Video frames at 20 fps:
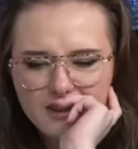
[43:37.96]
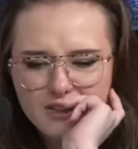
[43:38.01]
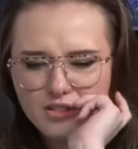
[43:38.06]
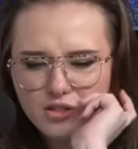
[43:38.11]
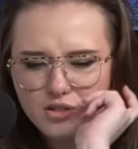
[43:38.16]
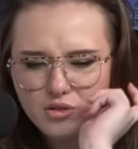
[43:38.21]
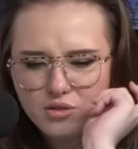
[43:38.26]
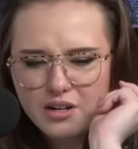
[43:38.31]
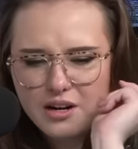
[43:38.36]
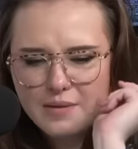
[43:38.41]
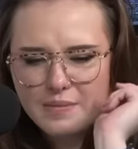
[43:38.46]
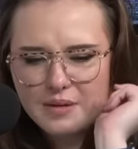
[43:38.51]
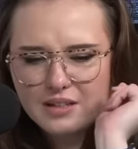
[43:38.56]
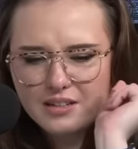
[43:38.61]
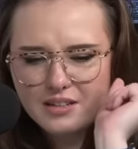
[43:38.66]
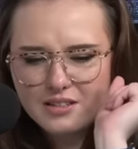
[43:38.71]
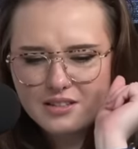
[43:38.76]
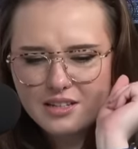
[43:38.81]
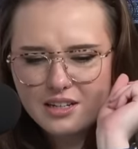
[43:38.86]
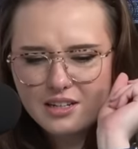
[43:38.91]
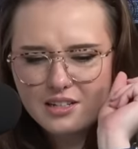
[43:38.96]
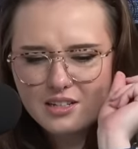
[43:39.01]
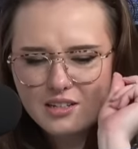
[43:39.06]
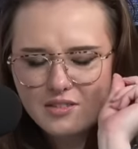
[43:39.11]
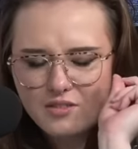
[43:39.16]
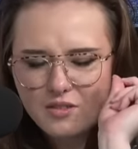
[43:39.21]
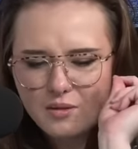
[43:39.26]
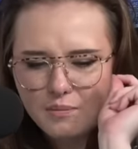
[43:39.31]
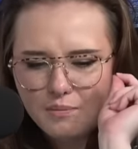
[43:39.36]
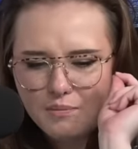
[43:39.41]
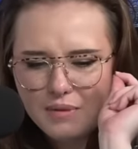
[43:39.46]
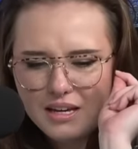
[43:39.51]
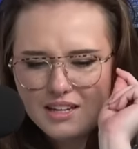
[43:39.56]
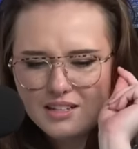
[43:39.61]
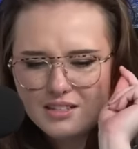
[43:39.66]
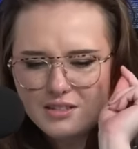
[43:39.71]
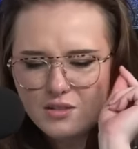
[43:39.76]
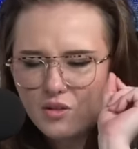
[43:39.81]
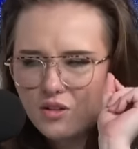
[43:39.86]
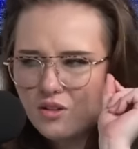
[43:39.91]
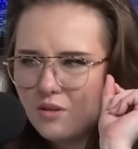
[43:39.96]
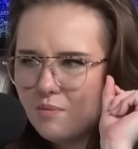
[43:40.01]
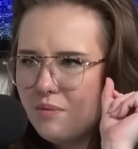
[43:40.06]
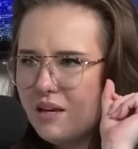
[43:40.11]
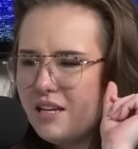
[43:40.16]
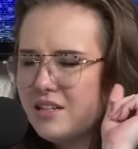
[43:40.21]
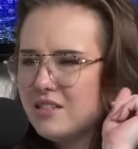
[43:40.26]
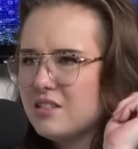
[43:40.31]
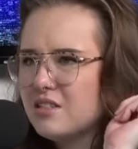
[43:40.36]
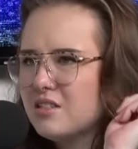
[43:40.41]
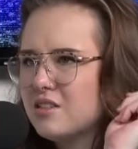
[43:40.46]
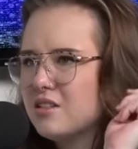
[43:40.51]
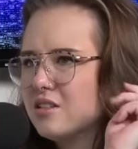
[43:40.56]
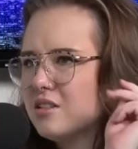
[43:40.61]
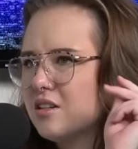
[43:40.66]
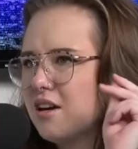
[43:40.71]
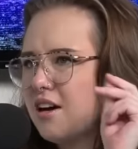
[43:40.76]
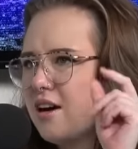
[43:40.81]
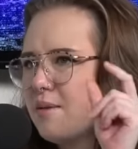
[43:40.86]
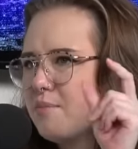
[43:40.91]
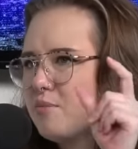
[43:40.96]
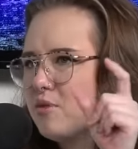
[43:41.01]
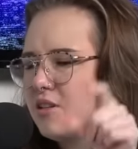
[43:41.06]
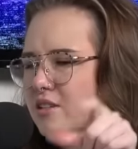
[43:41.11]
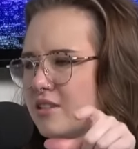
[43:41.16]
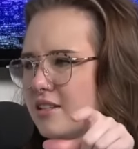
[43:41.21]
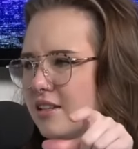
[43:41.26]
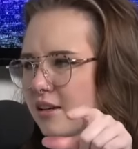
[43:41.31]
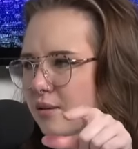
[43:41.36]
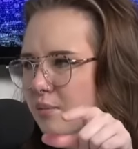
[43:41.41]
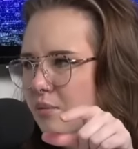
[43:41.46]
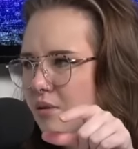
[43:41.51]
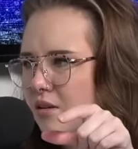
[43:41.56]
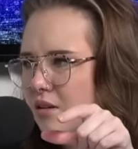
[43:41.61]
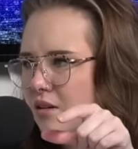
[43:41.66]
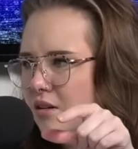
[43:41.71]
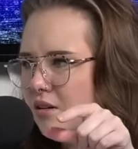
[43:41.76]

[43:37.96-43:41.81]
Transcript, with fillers: describing the section of the base? The base is the top or the tip?